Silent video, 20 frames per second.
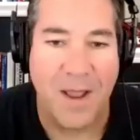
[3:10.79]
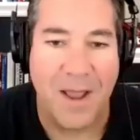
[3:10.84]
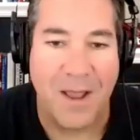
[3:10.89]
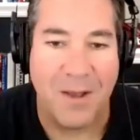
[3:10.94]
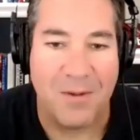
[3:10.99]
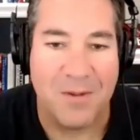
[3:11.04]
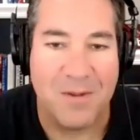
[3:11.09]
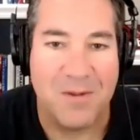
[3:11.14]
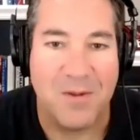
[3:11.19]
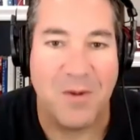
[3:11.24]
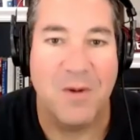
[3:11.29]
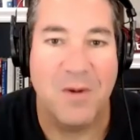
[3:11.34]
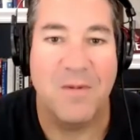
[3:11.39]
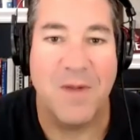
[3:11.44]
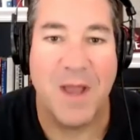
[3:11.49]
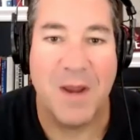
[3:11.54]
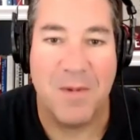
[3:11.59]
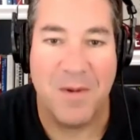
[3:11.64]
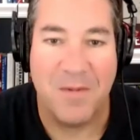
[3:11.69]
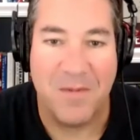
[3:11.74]
house. Don't
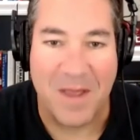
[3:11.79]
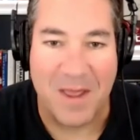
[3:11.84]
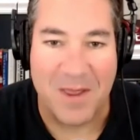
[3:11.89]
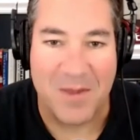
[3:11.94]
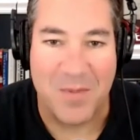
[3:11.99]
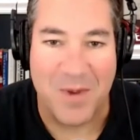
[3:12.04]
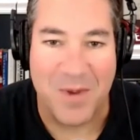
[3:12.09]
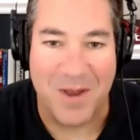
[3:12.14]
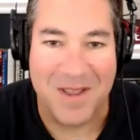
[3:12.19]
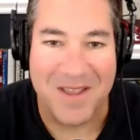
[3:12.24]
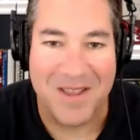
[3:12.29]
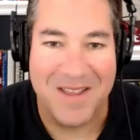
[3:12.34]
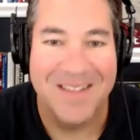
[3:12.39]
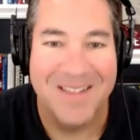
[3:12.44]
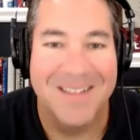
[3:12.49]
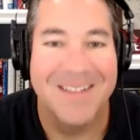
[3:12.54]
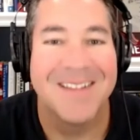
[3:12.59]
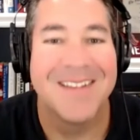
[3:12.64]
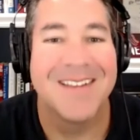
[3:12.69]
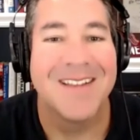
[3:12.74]
invite. Don't them. do that.
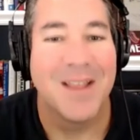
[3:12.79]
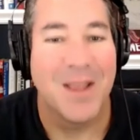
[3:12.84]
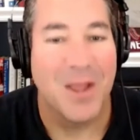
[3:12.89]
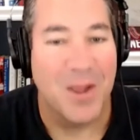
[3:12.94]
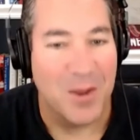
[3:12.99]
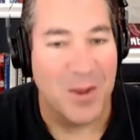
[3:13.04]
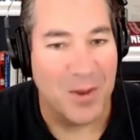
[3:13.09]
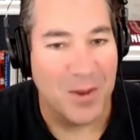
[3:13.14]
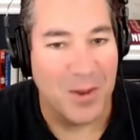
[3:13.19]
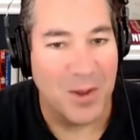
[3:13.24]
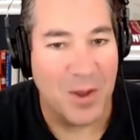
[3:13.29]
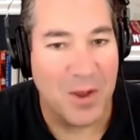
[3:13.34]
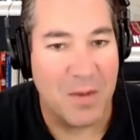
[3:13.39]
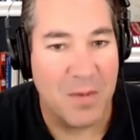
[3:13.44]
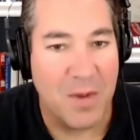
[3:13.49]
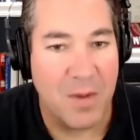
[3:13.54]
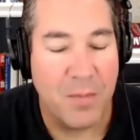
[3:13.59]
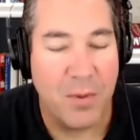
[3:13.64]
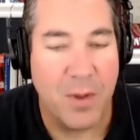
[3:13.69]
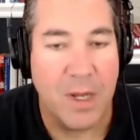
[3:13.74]
Look them
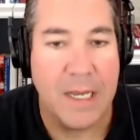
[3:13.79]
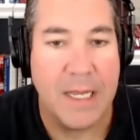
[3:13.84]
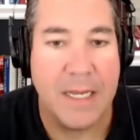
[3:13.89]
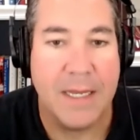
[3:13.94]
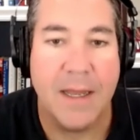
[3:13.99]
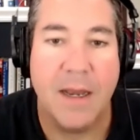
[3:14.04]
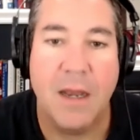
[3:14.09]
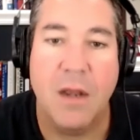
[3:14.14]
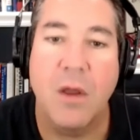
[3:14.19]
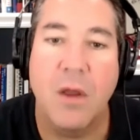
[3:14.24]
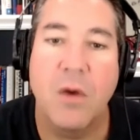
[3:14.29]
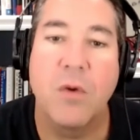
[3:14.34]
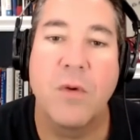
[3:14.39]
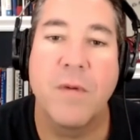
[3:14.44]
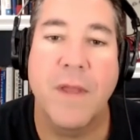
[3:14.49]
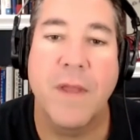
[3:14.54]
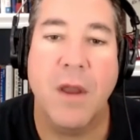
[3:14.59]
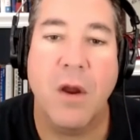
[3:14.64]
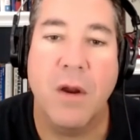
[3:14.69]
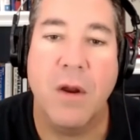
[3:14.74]
up on LinkedIn and know who
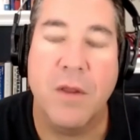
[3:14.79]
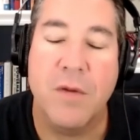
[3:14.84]
they are.